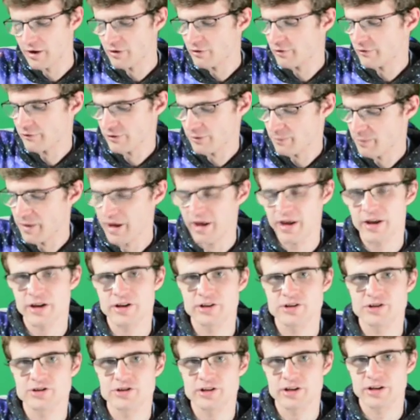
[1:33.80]
out of the
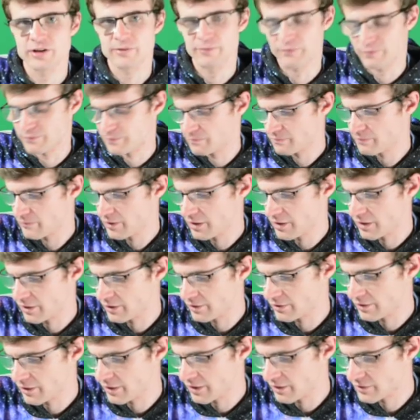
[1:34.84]
page
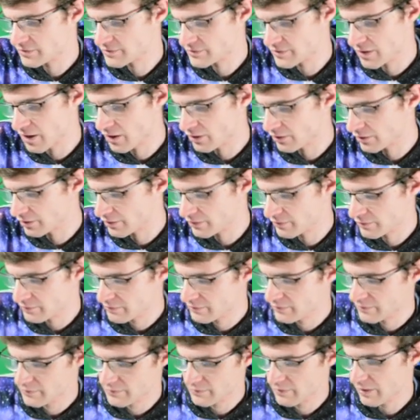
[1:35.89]
in a solid
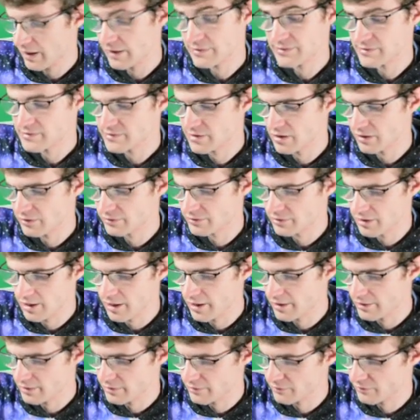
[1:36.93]
as a solid
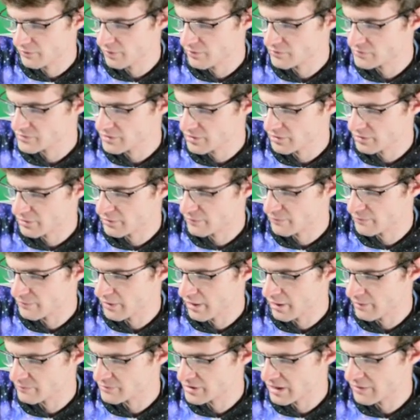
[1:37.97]
line, and those that are
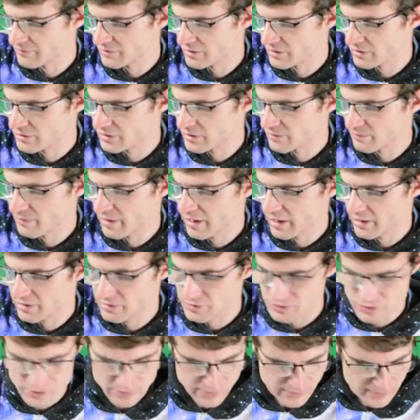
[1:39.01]
diving into the
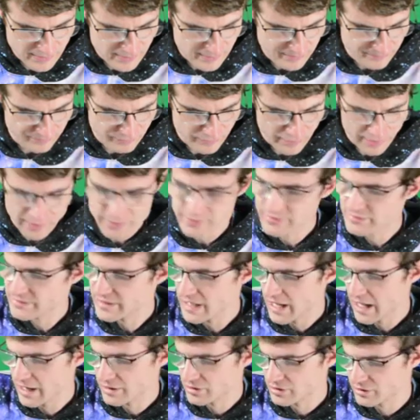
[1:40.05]
page as
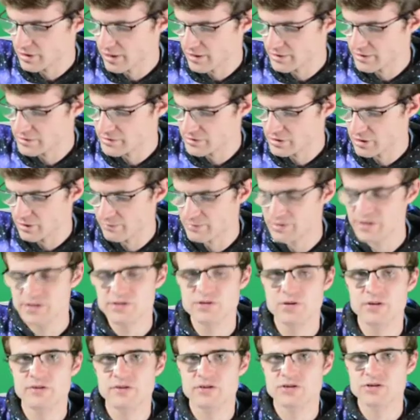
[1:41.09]
dashed lines here. But this is
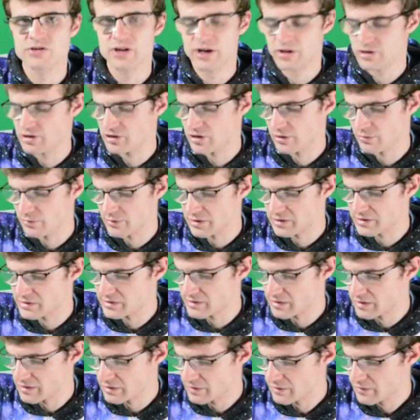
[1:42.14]
sort of the structure that we
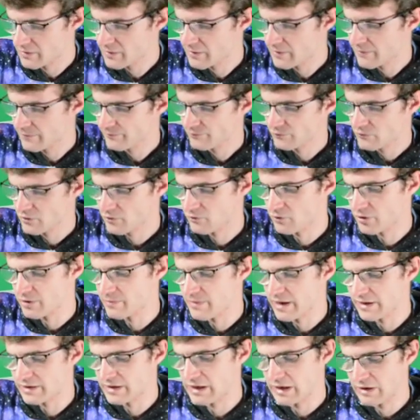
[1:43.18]
see for the
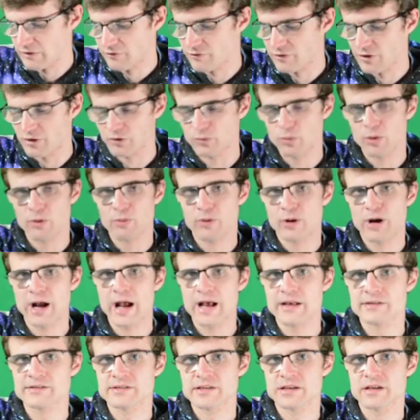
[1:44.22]
magnetic field. What we're
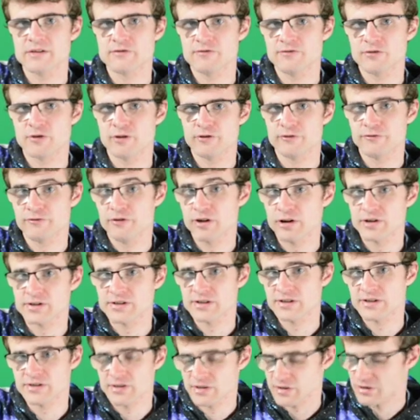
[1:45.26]
asking for
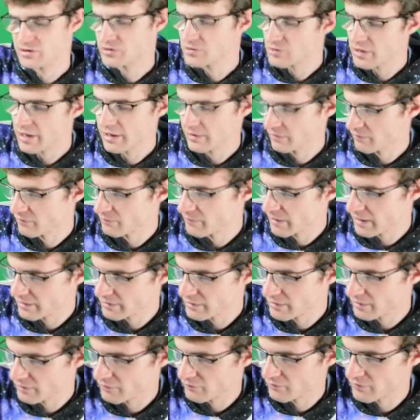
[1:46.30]
first is the strength of the
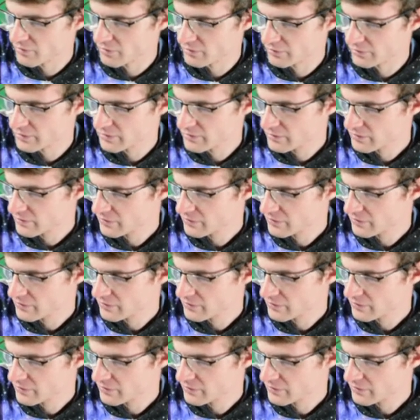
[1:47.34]
magnetic field.